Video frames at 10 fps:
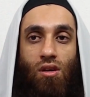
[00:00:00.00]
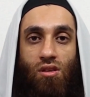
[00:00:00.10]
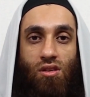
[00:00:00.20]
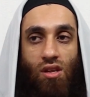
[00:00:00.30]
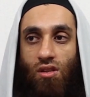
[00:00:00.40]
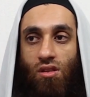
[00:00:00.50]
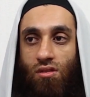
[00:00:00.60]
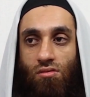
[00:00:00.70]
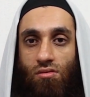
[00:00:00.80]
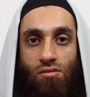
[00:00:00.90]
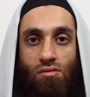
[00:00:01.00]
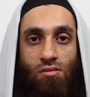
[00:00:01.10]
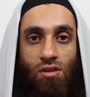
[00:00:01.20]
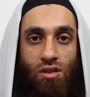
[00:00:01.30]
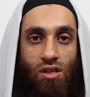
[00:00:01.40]
He's saying that
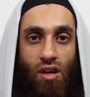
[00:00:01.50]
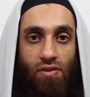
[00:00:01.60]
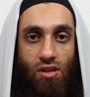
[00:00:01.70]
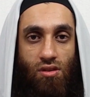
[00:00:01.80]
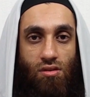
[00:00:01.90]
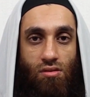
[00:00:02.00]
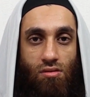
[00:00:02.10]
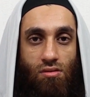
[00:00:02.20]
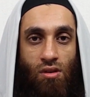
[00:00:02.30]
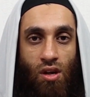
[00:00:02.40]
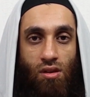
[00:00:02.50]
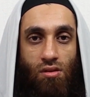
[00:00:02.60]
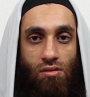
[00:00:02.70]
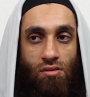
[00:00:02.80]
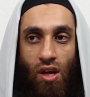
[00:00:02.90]
this needs evidence.
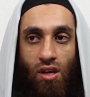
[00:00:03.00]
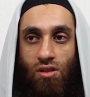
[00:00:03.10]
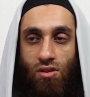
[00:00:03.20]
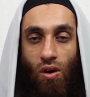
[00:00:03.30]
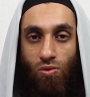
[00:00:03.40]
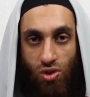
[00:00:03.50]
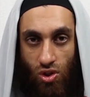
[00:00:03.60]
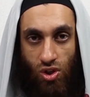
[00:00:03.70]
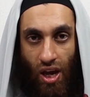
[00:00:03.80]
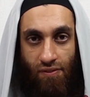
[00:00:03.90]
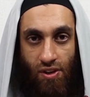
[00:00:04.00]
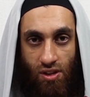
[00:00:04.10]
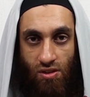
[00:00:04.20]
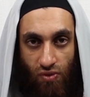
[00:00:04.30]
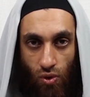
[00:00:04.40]
Okay, there is no such
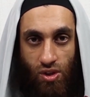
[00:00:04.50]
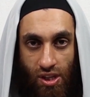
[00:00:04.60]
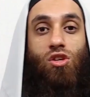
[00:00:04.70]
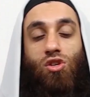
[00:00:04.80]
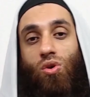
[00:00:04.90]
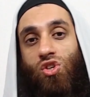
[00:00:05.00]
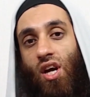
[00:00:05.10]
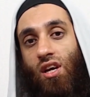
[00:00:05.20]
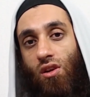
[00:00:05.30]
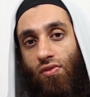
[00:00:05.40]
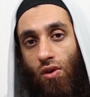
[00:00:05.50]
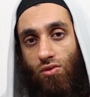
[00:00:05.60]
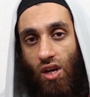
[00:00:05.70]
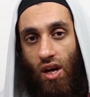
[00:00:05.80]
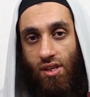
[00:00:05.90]
evidence for this. So what Sheikh
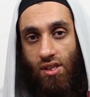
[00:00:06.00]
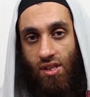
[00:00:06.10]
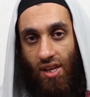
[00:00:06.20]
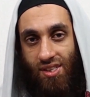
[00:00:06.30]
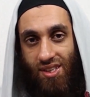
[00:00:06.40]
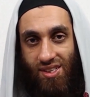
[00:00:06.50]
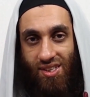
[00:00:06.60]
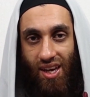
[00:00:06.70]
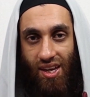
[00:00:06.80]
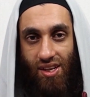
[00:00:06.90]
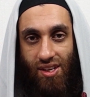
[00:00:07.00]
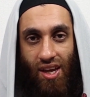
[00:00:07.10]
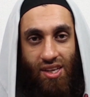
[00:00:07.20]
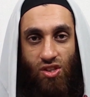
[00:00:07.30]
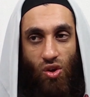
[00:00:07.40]
Al-Fawzan is in essence saying,
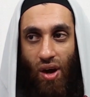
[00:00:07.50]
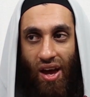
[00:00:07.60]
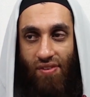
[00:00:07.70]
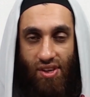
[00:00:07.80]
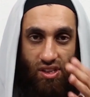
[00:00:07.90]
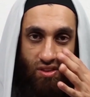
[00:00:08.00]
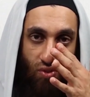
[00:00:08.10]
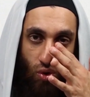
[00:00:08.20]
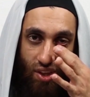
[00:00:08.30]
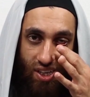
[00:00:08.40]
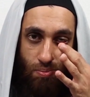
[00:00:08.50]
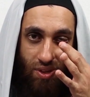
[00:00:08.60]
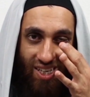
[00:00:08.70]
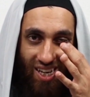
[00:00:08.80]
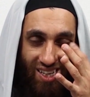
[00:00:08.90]
there is no evidence for this
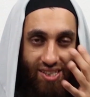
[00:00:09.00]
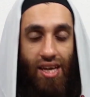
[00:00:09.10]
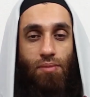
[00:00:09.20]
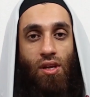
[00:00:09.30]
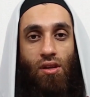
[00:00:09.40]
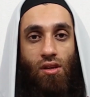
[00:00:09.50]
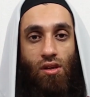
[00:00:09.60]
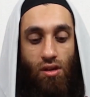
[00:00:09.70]
particular statement.